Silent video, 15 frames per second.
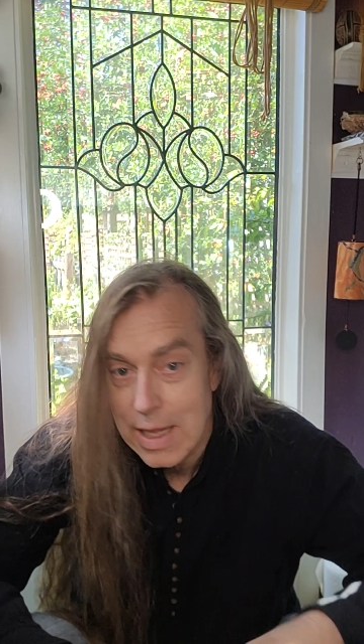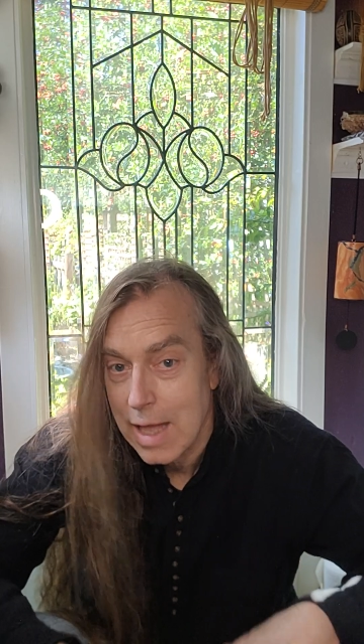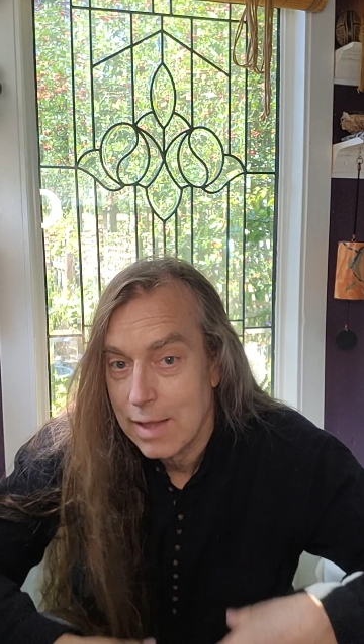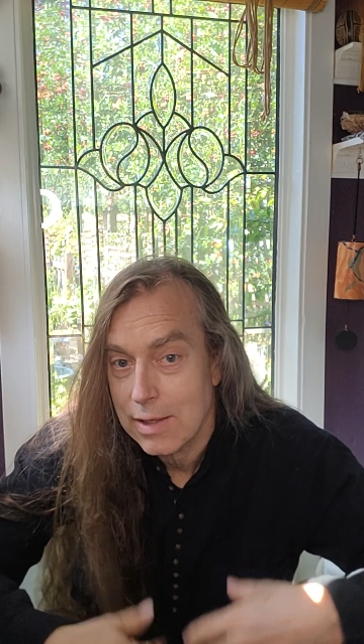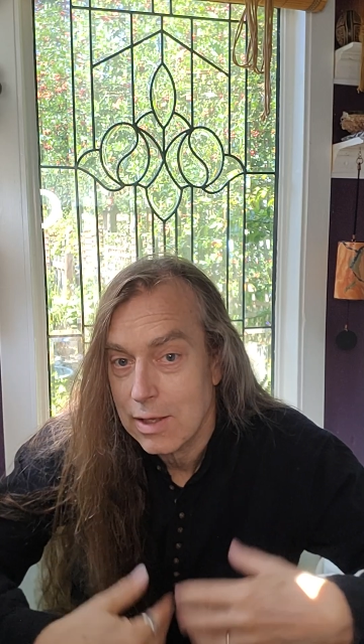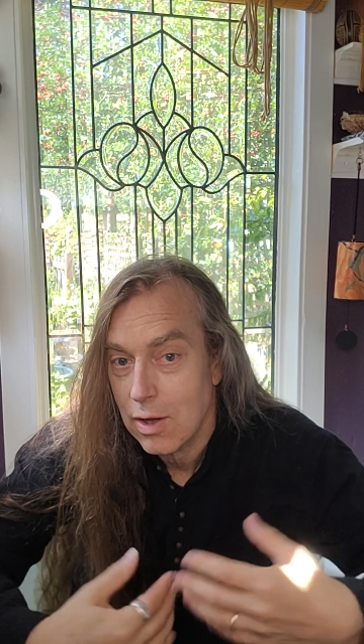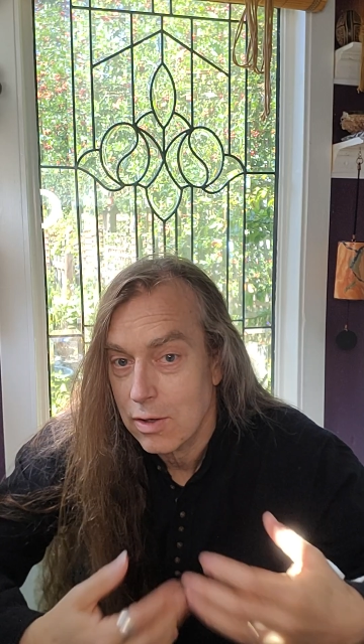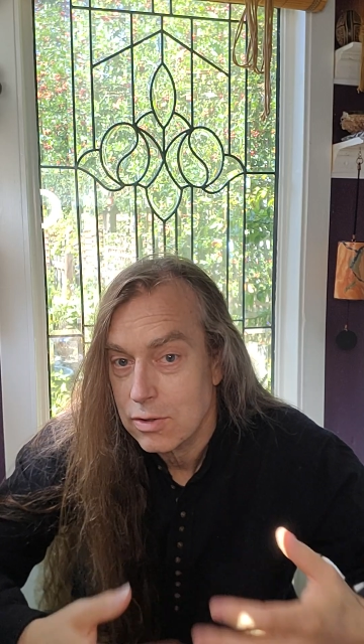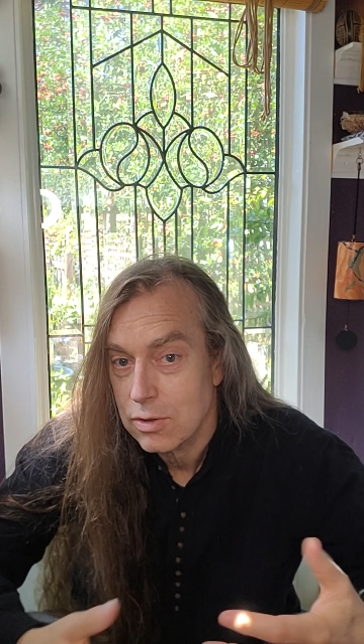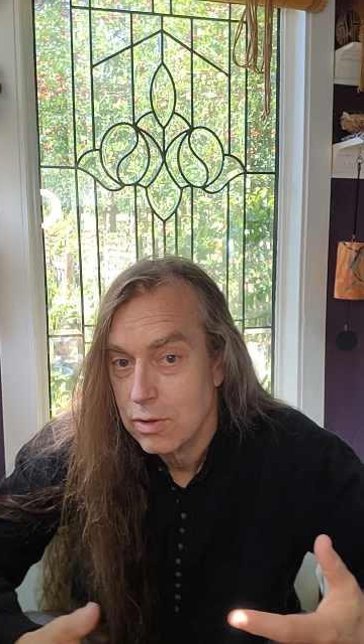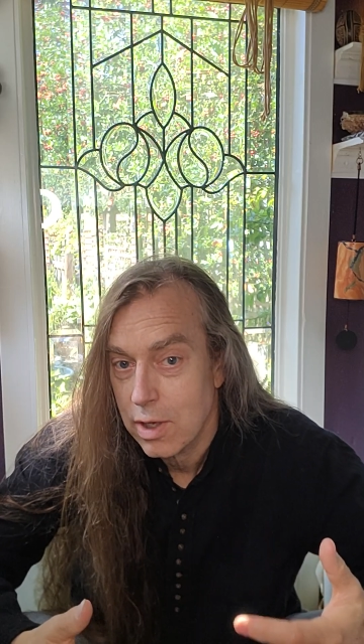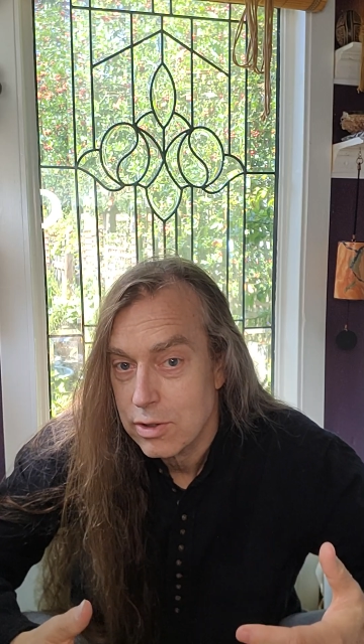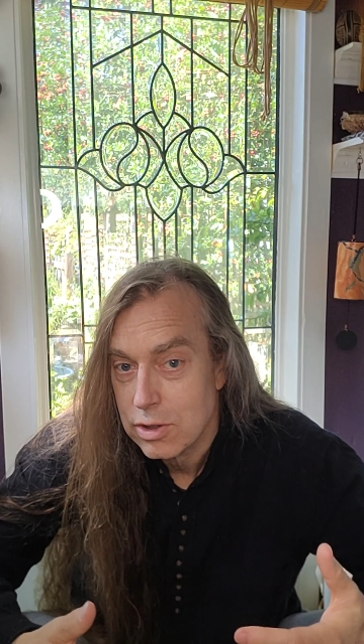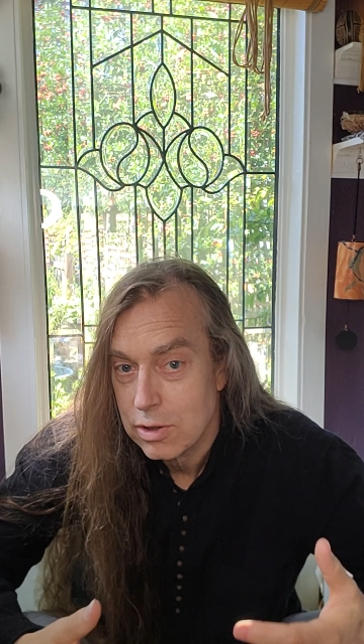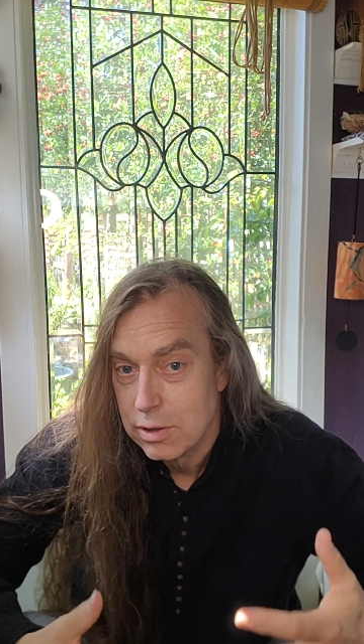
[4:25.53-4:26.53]
and the
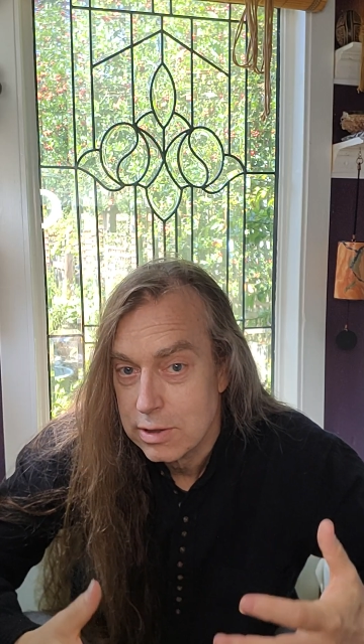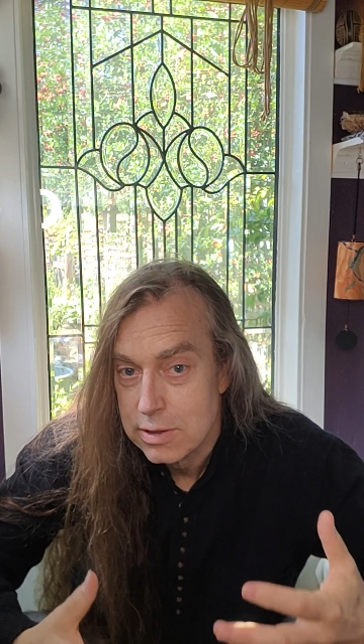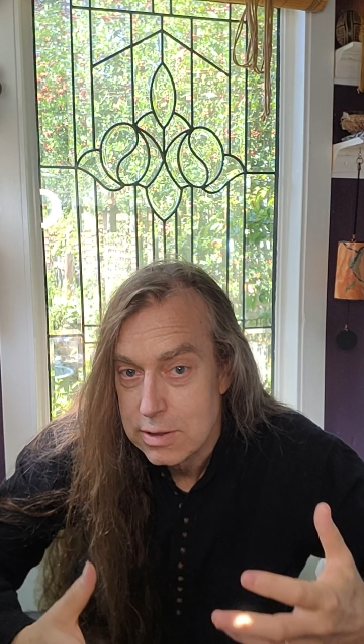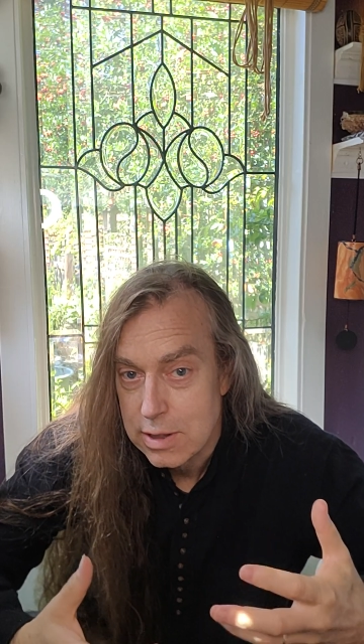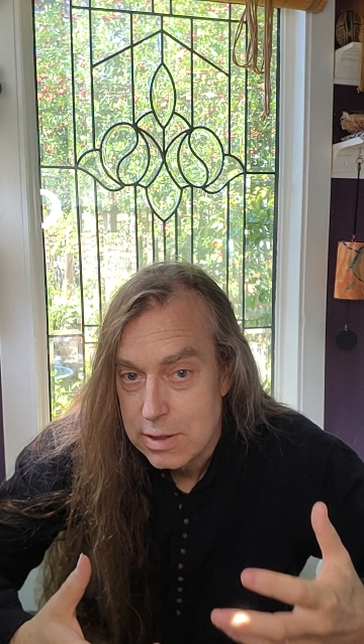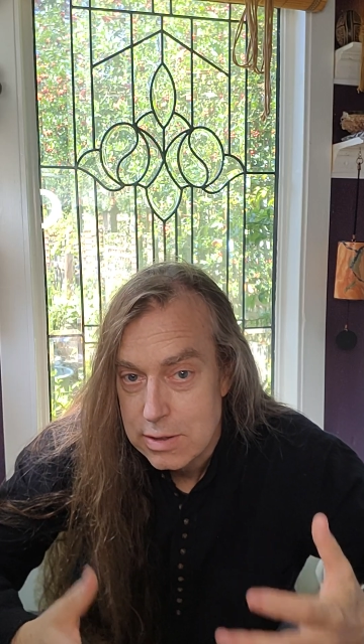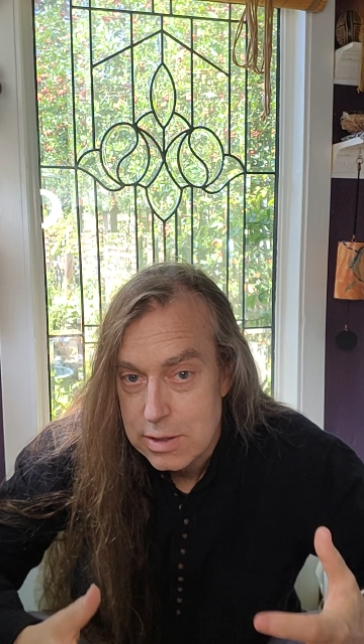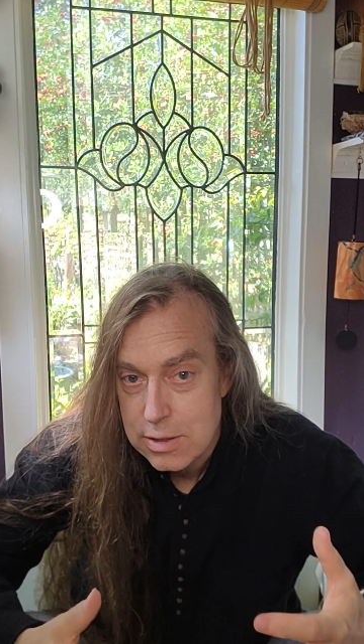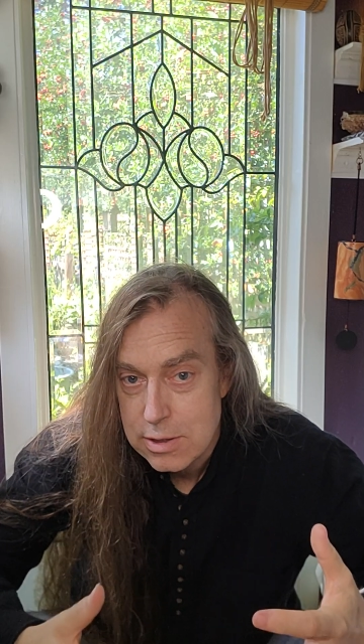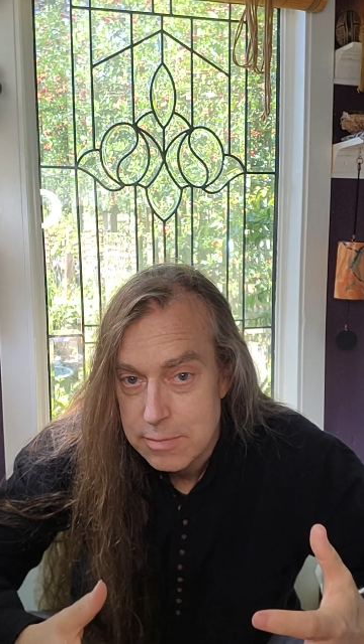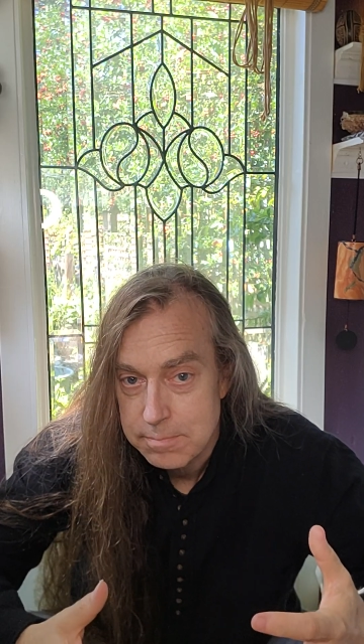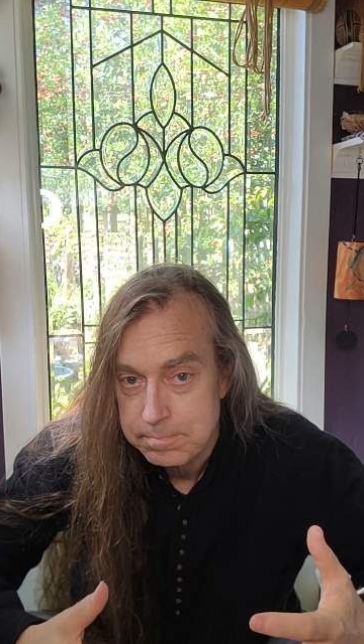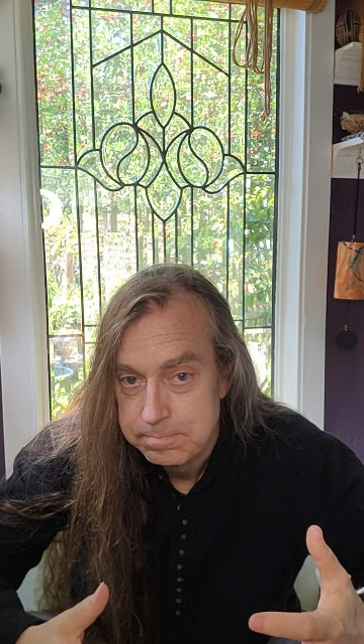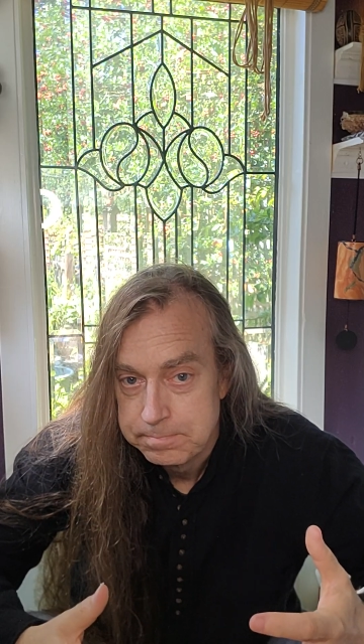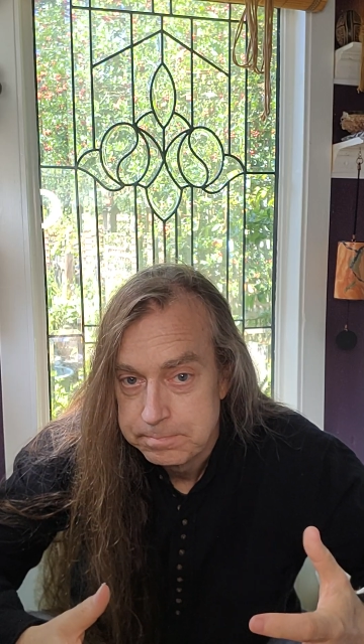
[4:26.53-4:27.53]
ontological insight system.